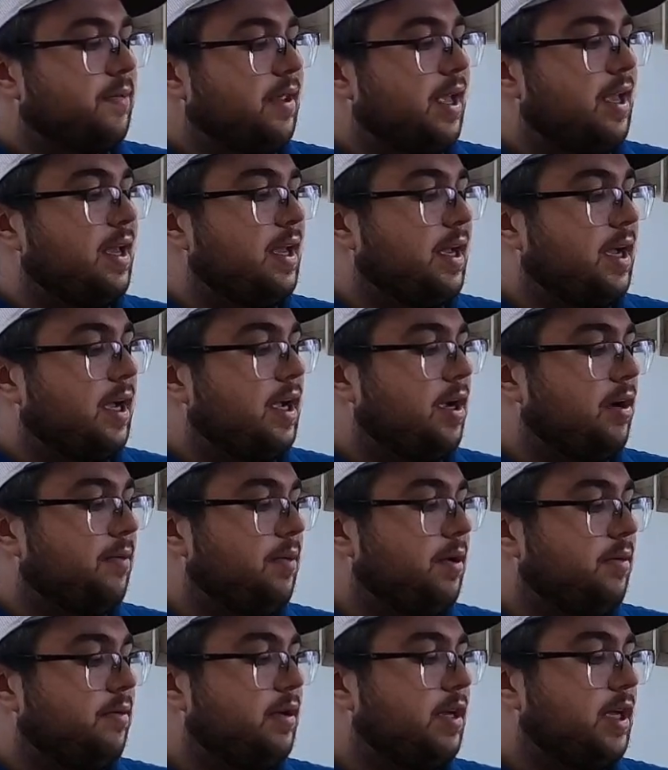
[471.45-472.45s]
and it kind
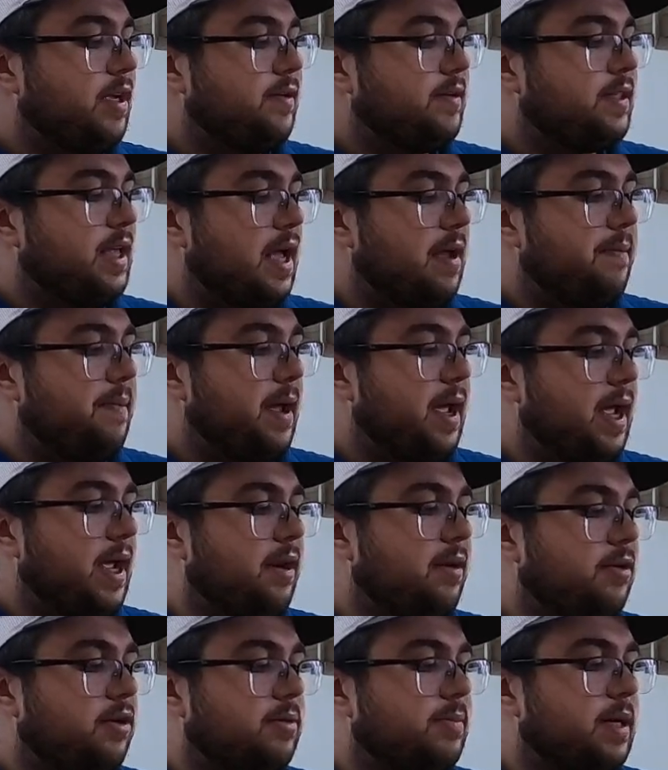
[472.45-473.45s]
of relieves that
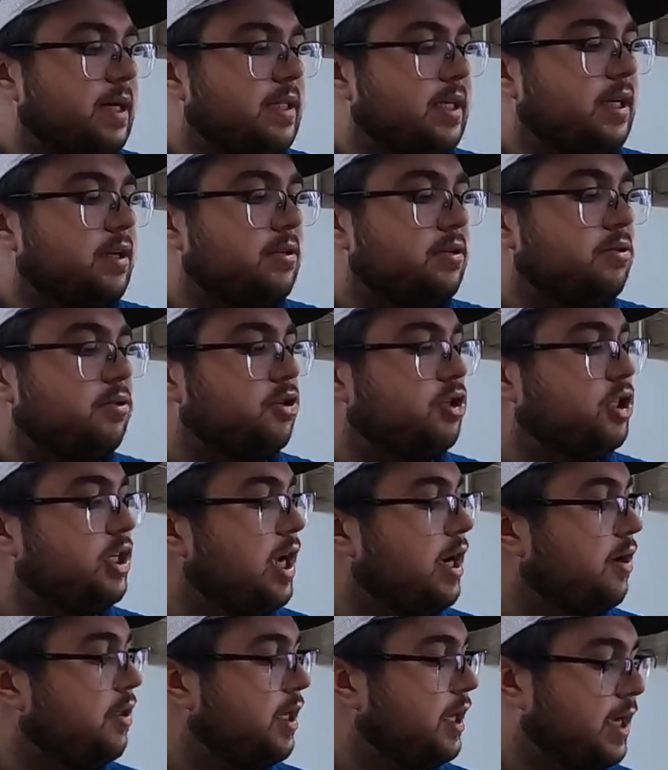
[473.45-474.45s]
pain a little bit. It's like a little
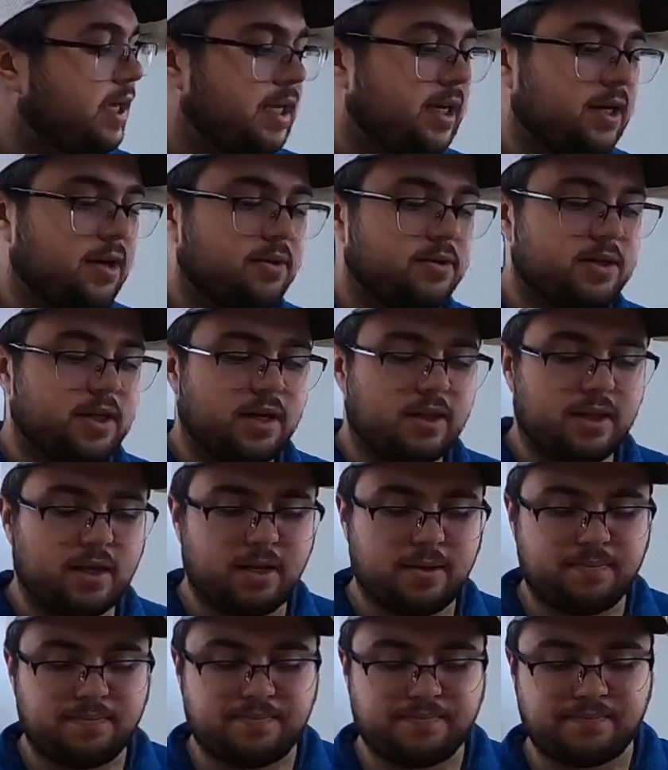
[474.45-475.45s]
gel that kind of goes on
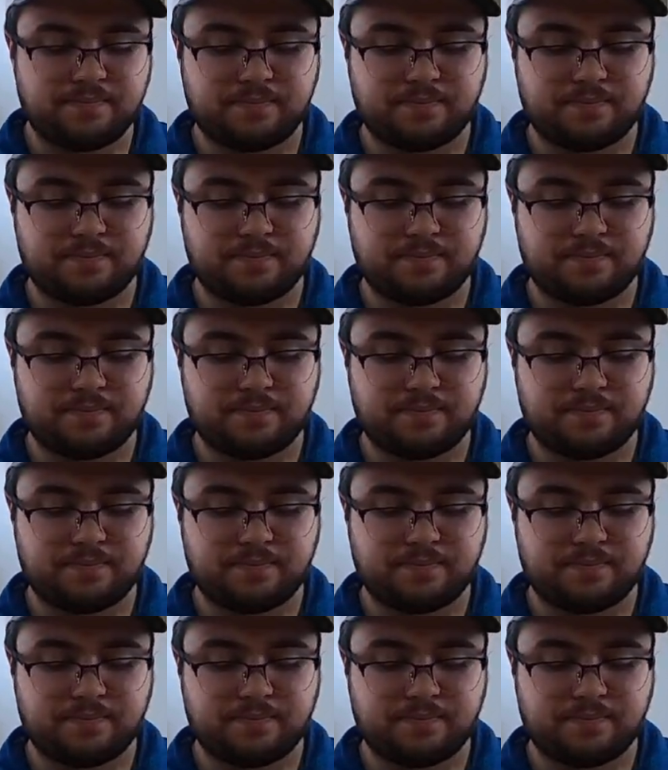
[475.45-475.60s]
there.